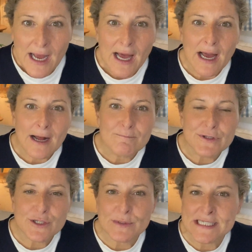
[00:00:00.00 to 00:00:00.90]

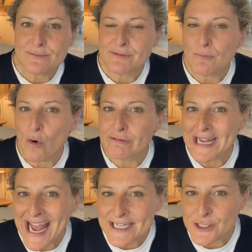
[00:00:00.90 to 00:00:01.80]
So we seem to have more
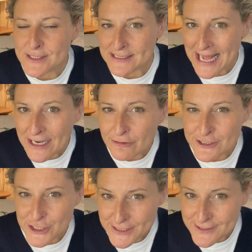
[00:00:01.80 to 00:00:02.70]
reactions and
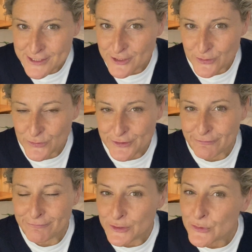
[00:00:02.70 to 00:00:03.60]
allergies to
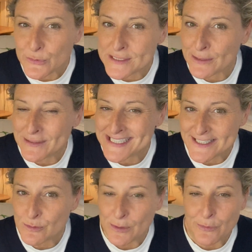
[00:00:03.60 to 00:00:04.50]
foods that we
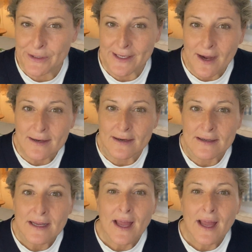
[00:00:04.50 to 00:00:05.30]
didn't when we were younger.